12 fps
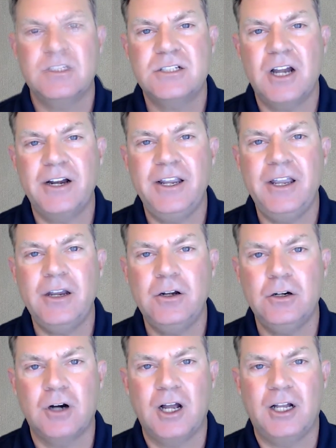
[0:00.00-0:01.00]

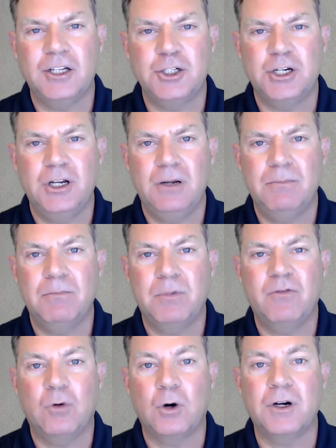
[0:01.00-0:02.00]
studying neurology
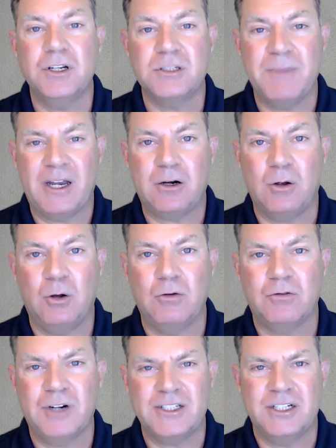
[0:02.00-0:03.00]
before his
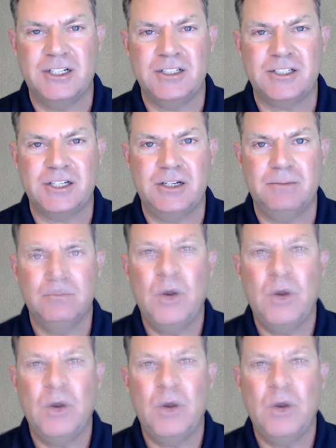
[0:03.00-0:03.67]
medical residency.